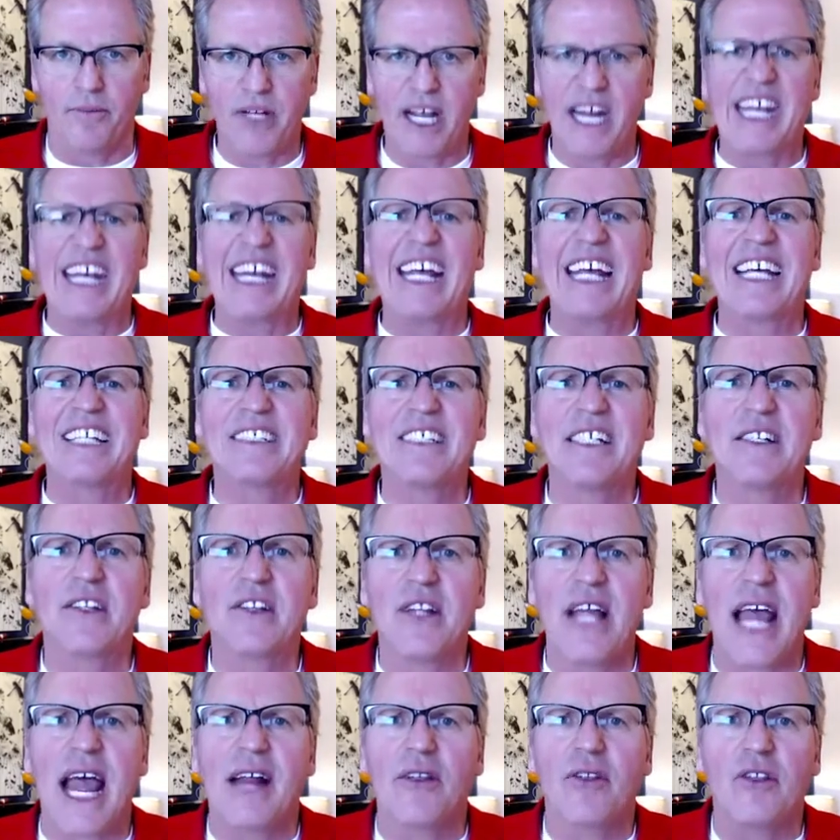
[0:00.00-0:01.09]
And isn't
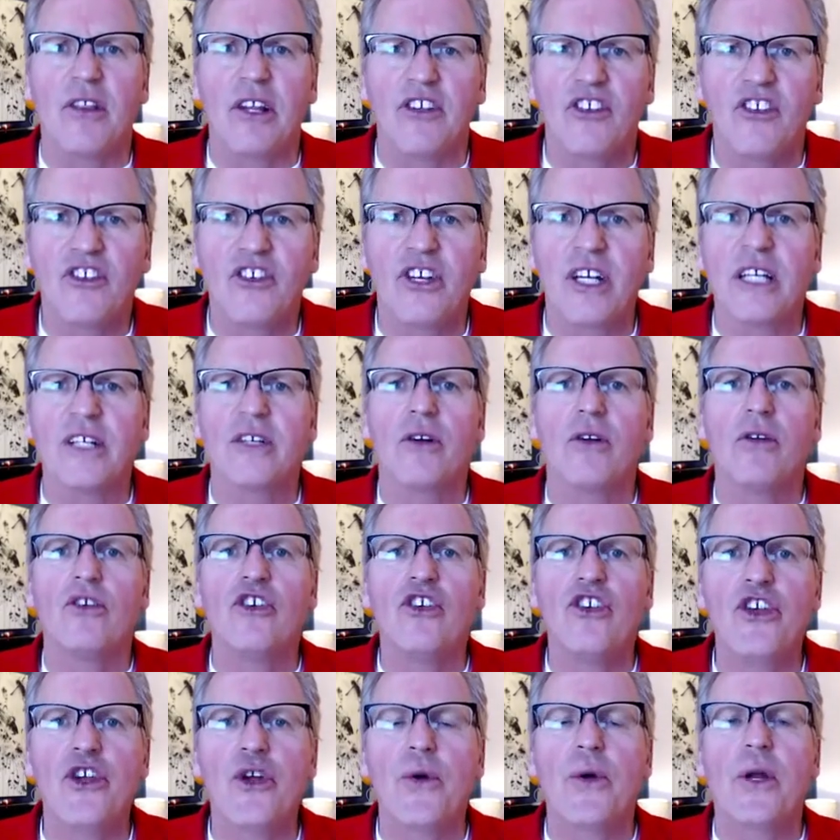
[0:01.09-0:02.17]
that the single
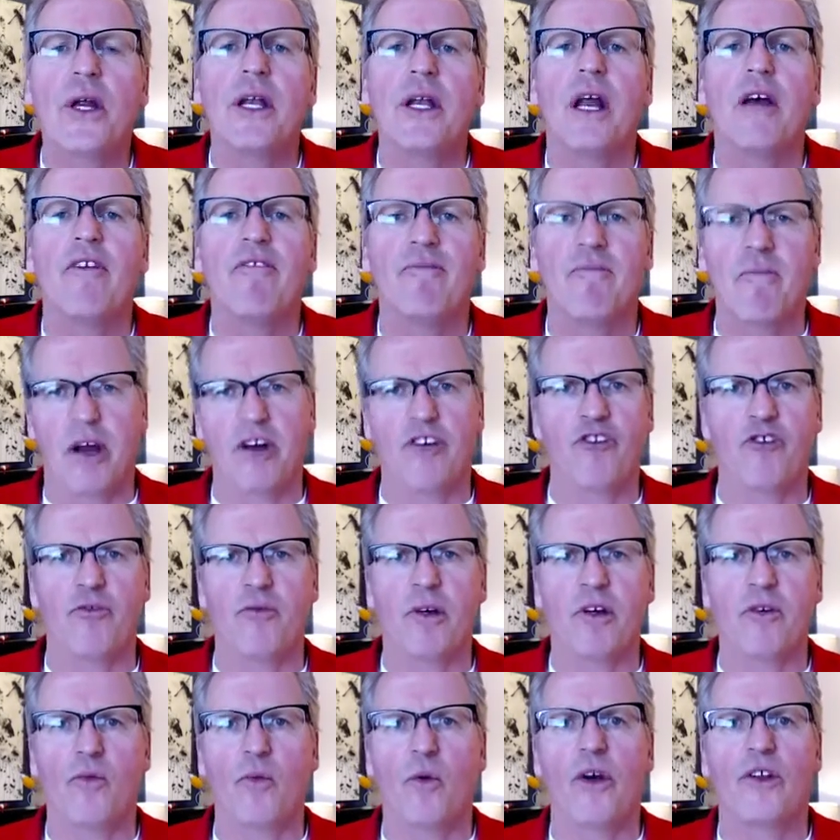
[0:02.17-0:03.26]
unit of
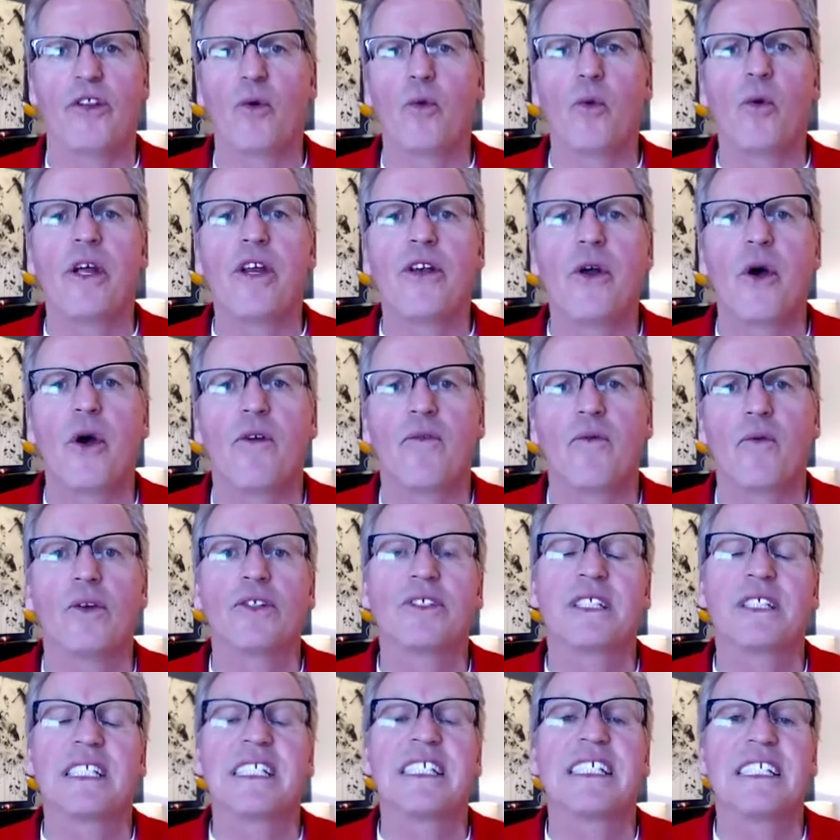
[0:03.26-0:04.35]
measurement, whether we know if we're
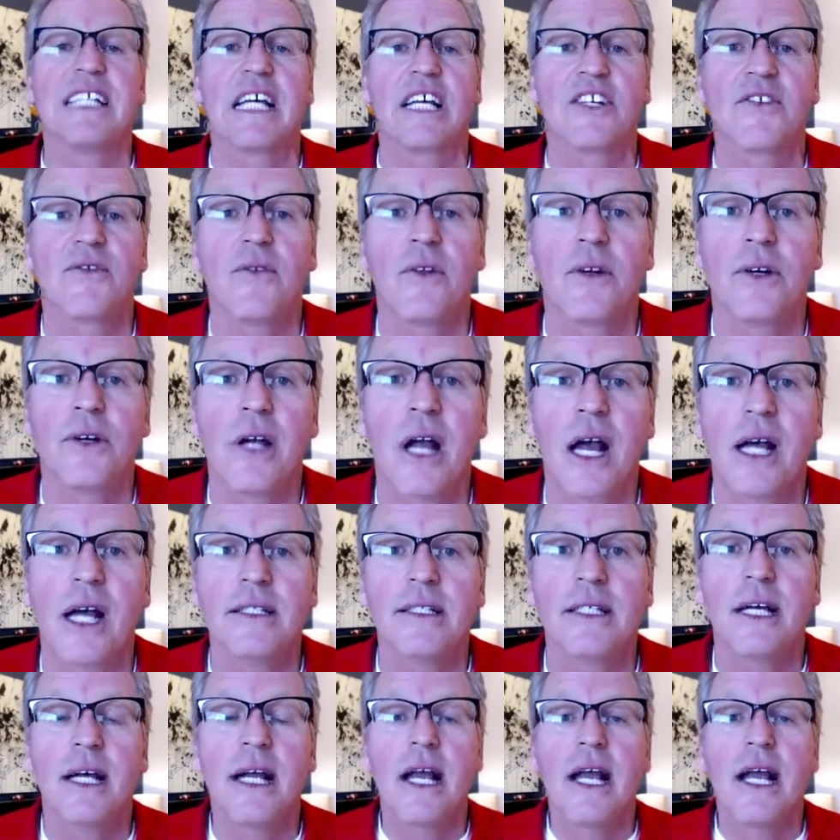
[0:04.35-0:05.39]
successful or not?